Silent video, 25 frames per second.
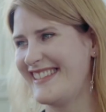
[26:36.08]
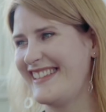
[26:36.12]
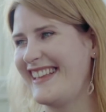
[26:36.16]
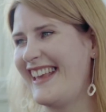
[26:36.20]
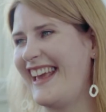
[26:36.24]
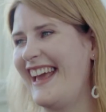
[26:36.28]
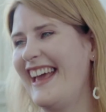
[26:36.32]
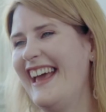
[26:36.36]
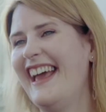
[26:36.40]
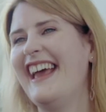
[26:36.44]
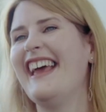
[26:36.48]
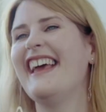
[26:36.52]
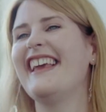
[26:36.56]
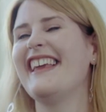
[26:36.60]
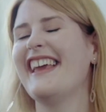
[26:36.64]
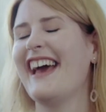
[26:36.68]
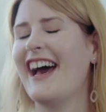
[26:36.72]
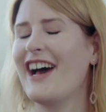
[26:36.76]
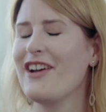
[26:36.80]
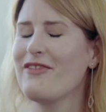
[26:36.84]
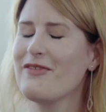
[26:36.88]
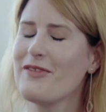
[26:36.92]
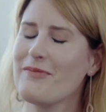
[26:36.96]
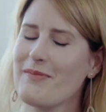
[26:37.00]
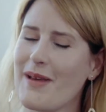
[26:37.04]
Yeah,
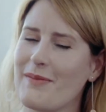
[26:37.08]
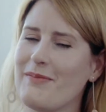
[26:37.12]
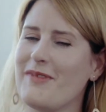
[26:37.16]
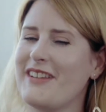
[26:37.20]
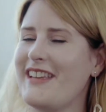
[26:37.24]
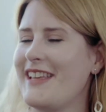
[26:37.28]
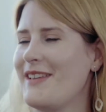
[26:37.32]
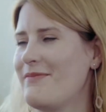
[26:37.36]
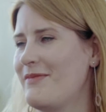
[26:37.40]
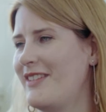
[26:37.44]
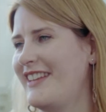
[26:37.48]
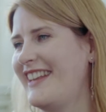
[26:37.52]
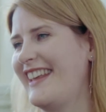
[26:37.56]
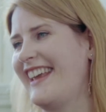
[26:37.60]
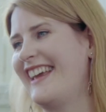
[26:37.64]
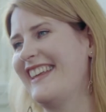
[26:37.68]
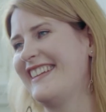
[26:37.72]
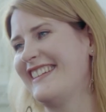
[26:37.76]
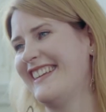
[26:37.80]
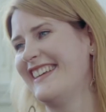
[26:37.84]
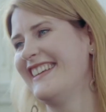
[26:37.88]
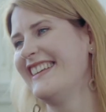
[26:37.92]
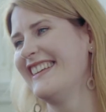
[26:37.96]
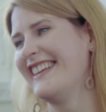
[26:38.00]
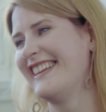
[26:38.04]
I remembered him in the
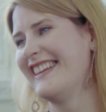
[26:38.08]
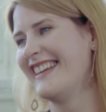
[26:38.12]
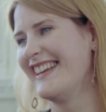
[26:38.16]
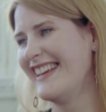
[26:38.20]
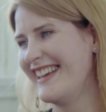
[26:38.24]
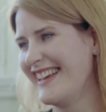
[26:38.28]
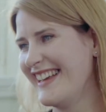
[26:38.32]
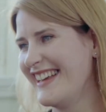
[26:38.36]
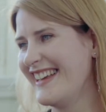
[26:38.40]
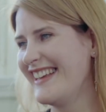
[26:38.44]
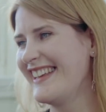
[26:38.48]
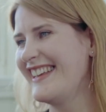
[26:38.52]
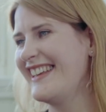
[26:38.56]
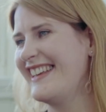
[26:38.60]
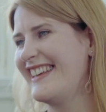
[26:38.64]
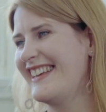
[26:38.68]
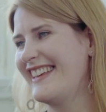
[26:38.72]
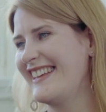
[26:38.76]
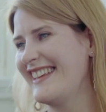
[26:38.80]
end. Yeah.